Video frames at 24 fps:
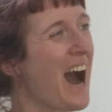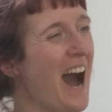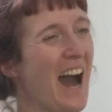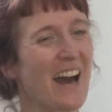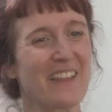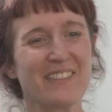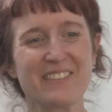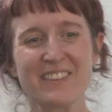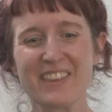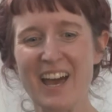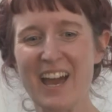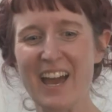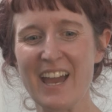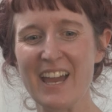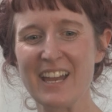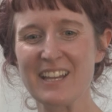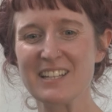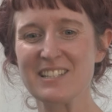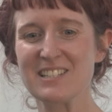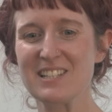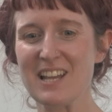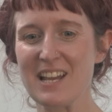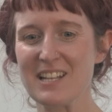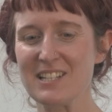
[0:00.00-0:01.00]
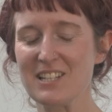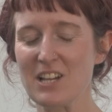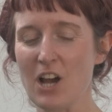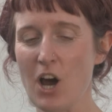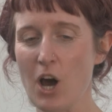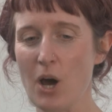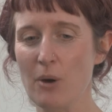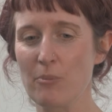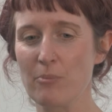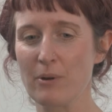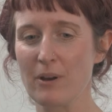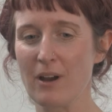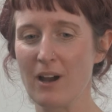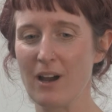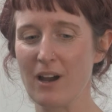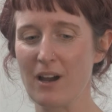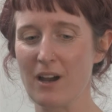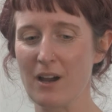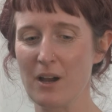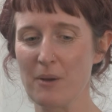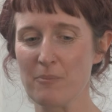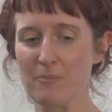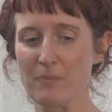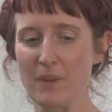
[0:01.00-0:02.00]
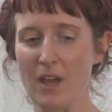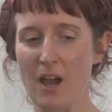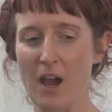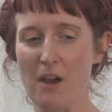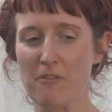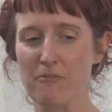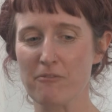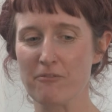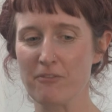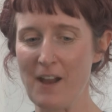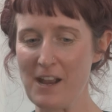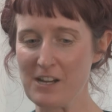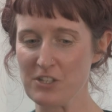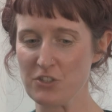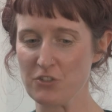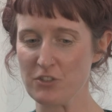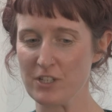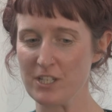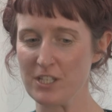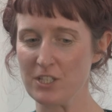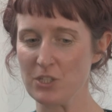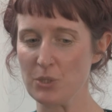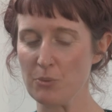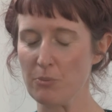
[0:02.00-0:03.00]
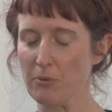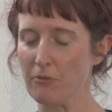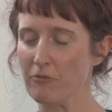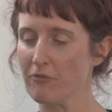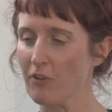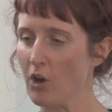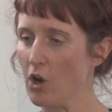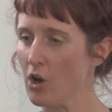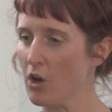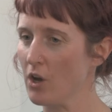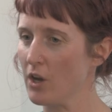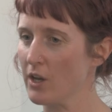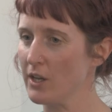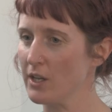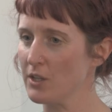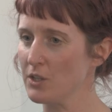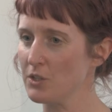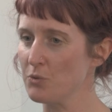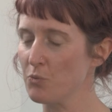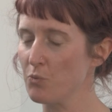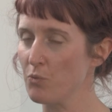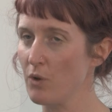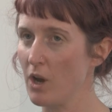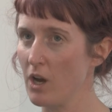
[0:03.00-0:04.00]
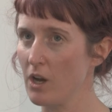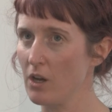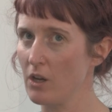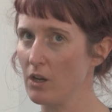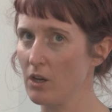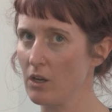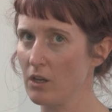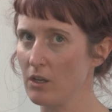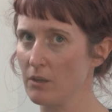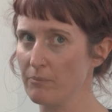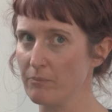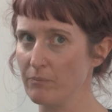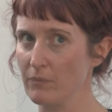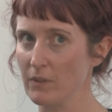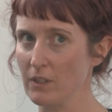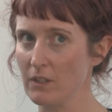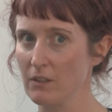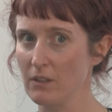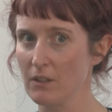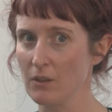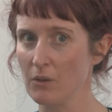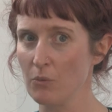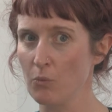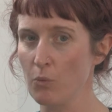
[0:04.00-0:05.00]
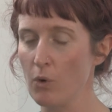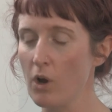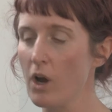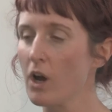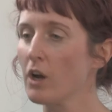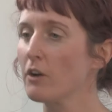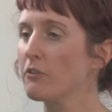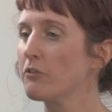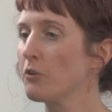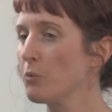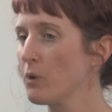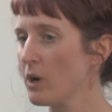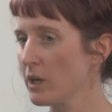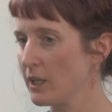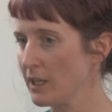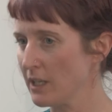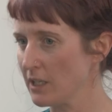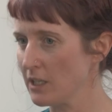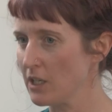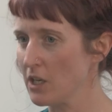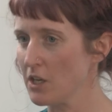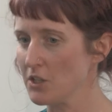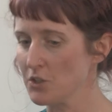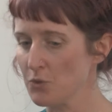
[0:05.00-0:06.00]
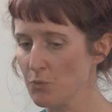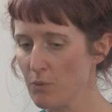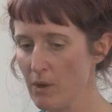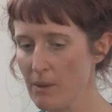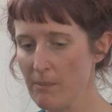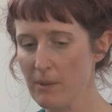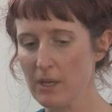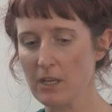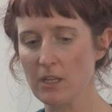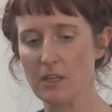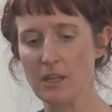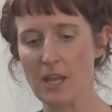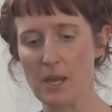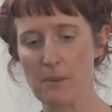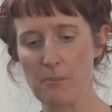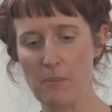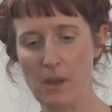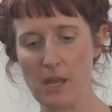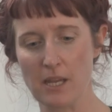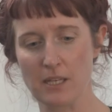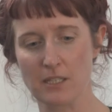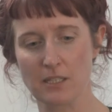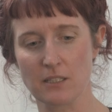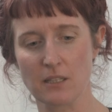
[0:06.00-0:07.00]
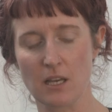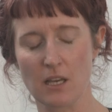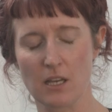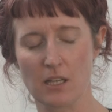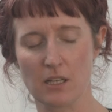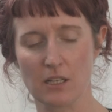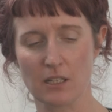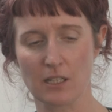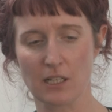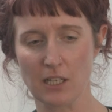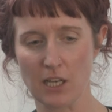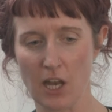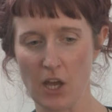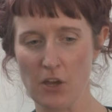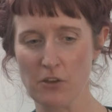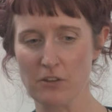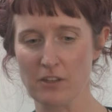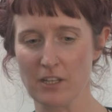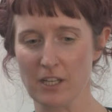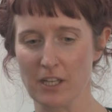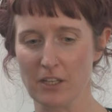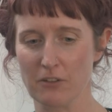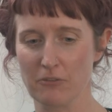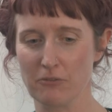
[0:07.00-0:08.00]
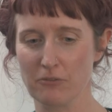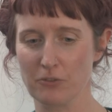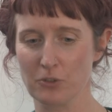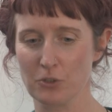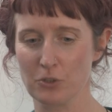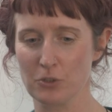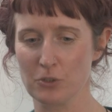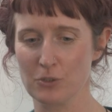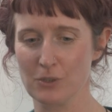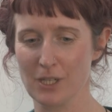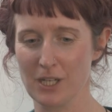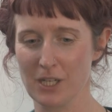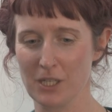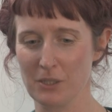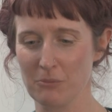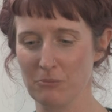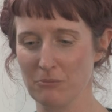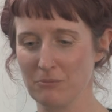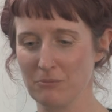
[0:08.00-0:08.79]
And they set up a factory to provide work for working class women, and they made clothing for,